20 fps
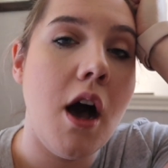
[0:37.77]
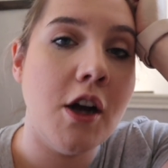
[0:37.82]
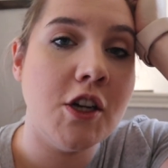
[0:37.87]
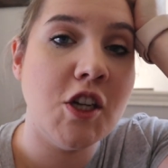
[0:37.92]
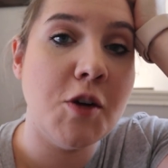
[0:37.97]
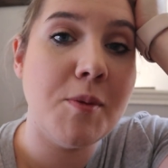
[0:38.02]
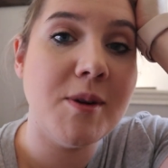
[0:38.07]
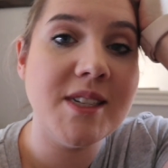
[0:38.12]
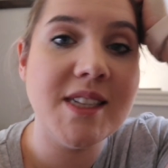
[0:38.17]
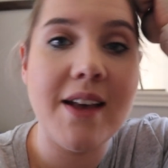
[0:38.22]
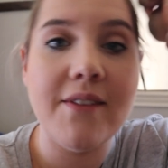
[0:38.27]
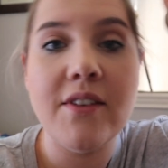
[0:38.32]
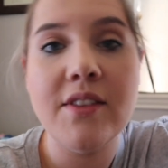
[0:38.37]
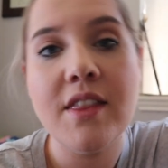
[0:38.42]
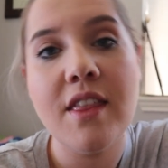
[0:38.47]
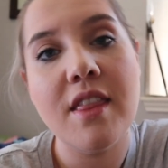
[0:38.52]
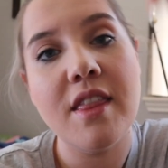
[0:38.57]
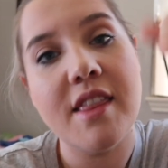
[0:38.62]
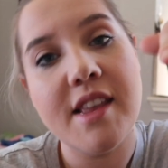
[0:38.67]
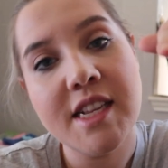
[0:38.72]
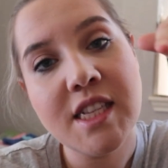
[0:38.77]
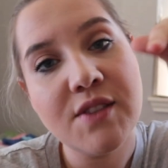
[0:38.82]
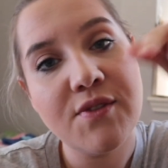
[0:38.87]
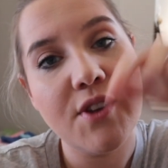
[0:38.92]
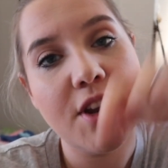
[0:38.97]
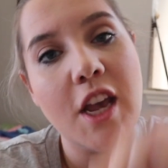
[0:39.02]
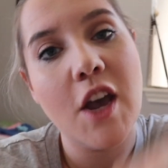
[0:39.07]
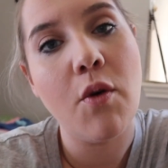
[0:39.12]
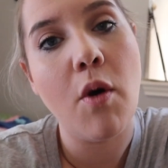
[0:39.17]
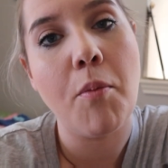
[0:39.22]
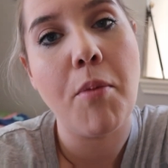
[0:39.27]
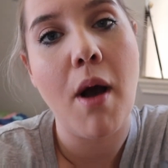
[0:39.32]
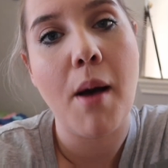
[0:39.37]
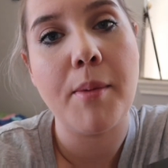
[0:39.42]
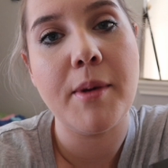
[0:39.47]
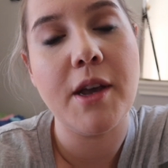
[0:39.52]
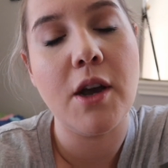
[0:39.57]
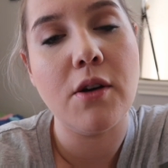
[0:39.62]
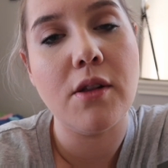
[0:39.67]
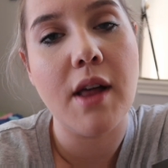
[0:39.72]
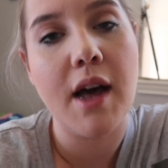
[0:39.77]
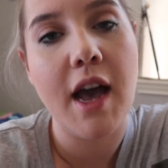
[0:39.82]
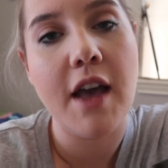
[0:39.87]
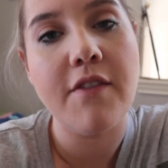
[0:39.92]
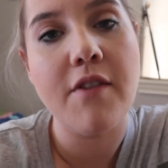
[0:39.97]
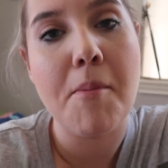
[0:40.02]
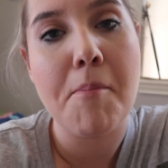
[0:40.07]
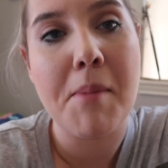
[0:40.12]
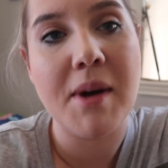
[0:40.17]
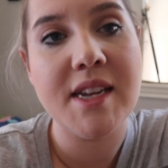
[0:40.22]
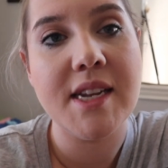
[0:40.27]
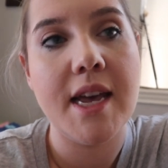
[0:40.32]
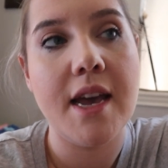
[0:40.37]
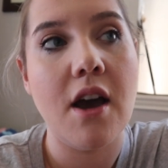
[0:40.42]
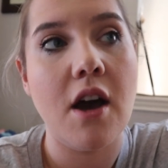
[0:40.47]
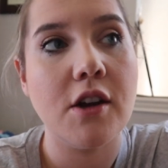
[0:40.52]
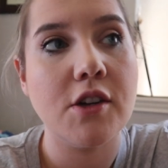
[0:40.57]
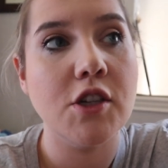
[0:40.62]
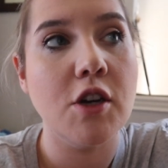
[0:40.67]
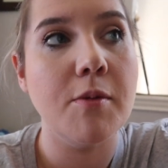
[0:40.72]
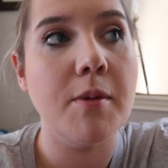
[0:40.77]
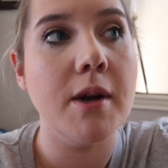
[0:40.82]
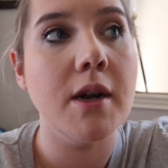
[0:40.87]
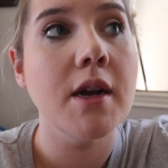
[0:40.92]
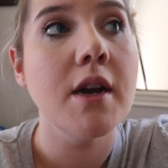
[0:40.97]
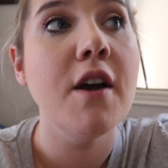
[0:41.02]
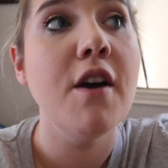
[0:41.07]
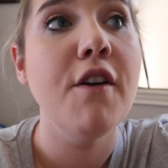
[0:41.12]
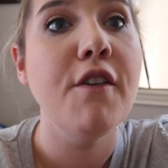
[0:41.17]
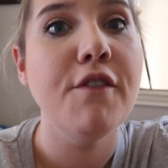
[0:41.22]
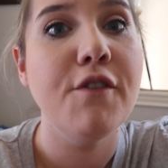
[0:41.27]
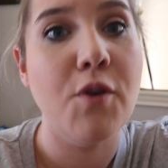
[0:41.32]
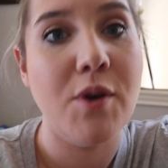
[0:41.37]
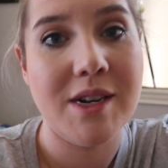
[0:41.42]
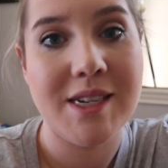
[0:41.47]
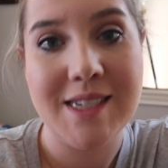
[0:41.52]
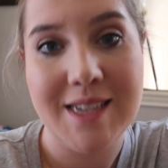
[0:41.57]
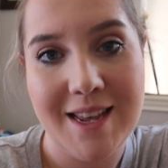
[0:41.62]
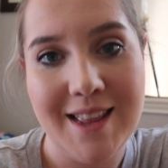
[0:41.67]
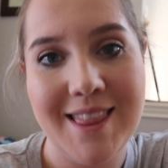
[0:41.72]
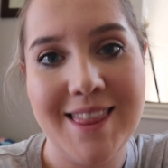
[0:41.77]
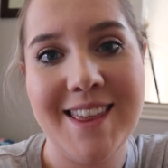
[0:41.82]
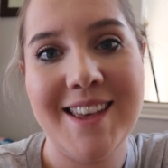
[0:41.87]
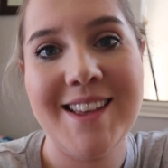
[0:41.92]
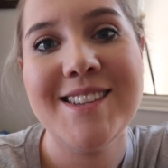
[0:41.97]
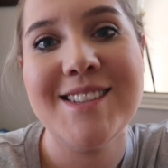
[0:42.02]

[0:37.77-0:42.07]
October 7th. This video will probably go live Monday, October 14th.